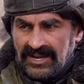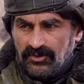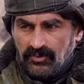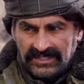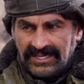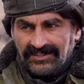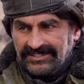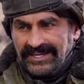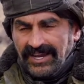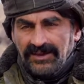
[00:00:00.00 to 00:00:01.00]
without
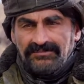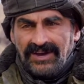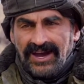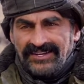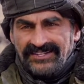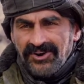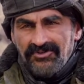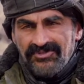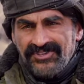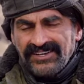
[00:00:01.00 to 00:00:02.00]
him, I
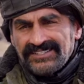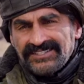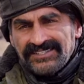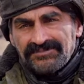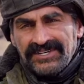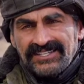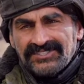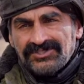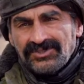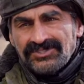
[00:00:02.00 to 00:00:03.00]
don't think that the
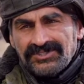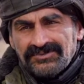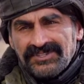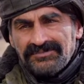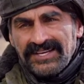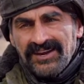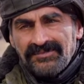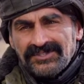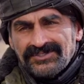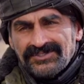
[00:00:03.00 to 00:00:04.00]
American soldiers would have been
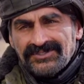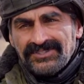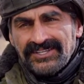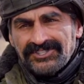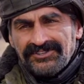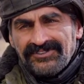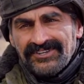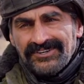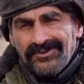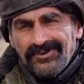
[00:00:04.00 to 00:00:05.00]
able to achieve
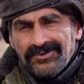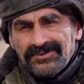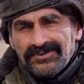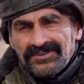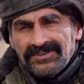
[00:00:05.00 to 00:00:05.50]
their goal.